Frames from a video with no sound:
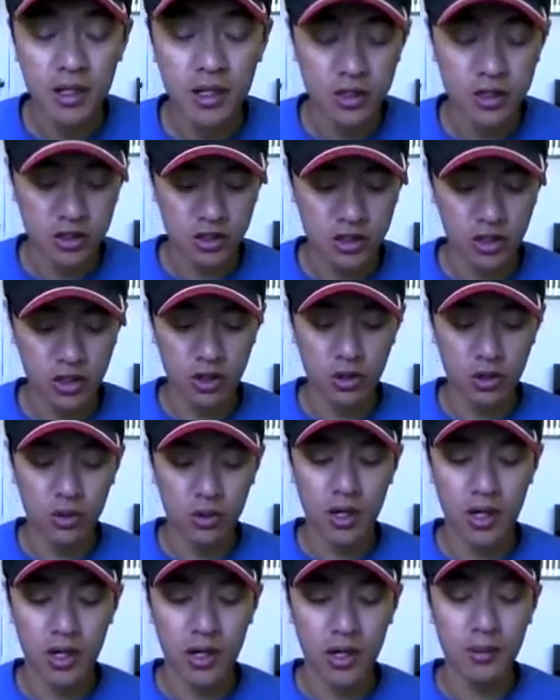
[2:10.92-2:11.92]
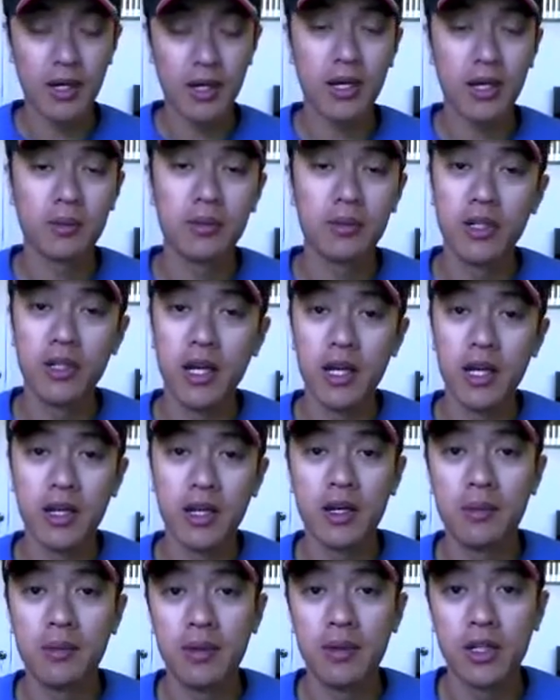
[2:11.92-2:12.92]
So uh, back up your
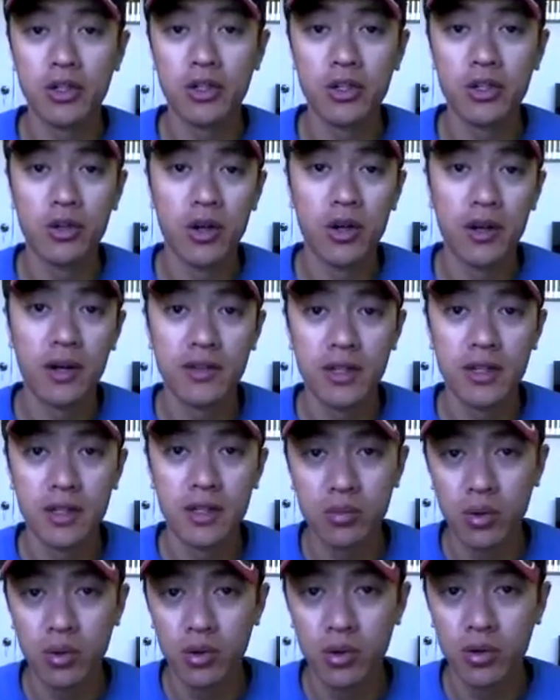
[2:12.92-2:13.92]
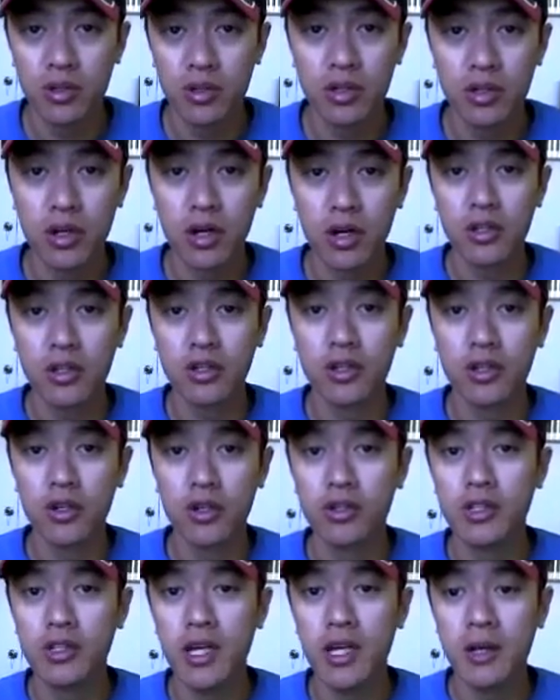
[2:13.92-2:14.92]
data, make sure you don't have anything important on your
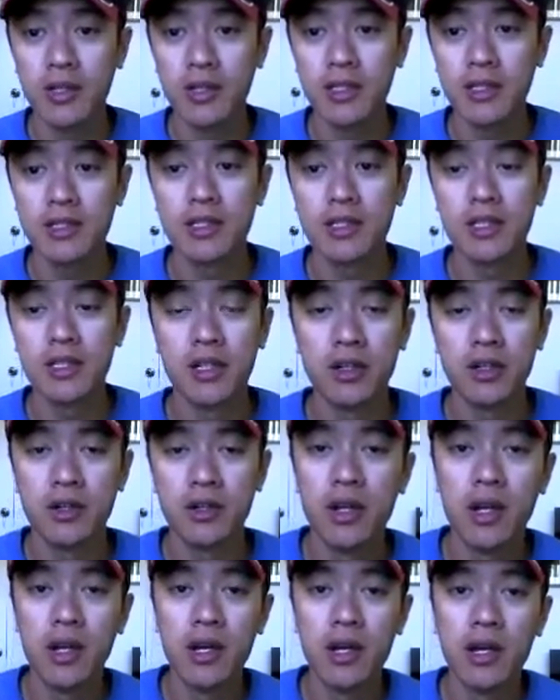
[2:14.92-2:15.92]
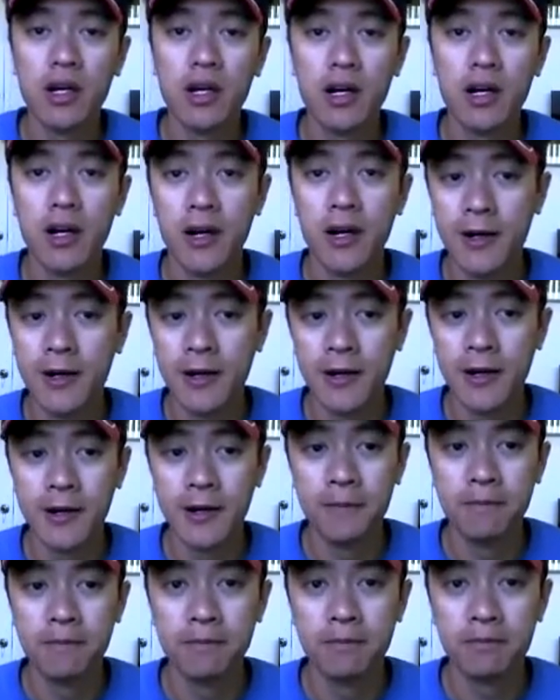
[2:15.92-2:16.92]
tablets here.
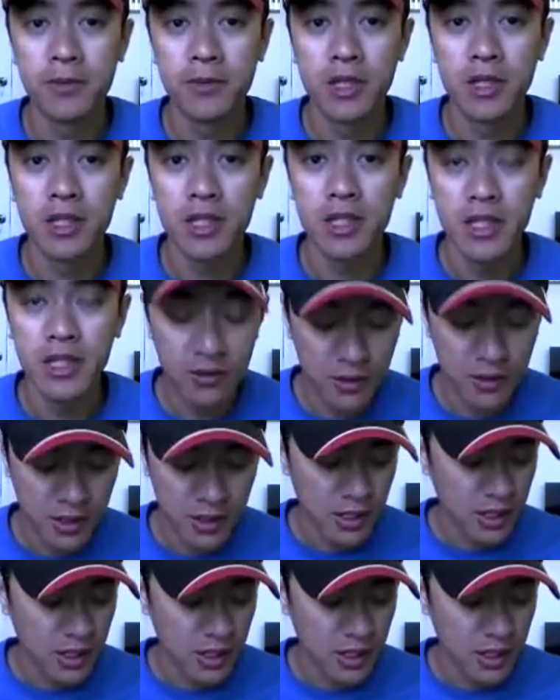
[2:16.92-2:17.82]
Um, even